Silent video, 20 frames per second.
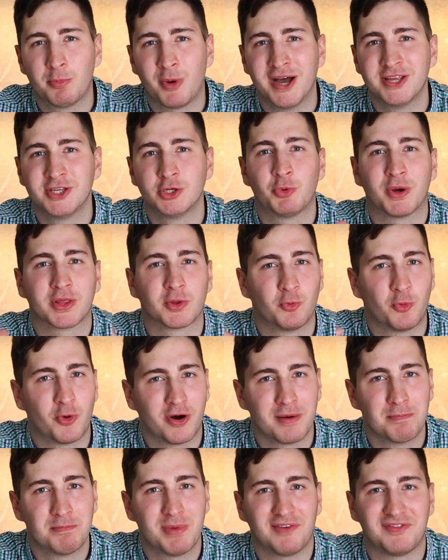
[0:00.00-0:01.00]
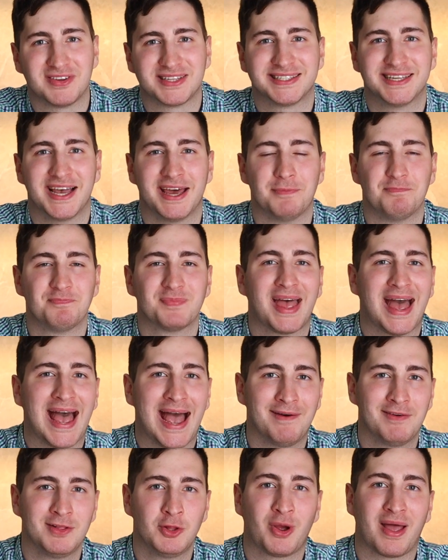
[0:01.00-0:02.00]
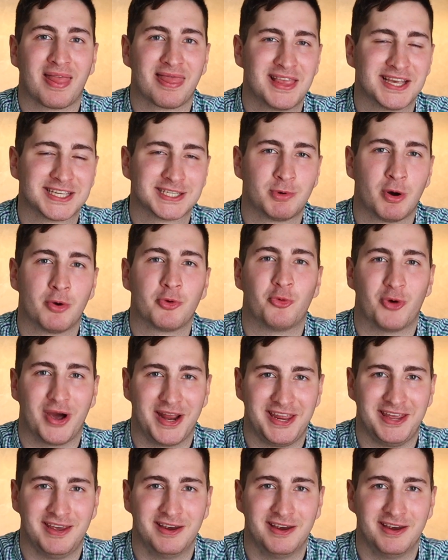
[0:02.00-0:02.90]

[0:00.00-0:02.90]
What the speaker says: remind you what Warren Buffett said. Have a look at this quote right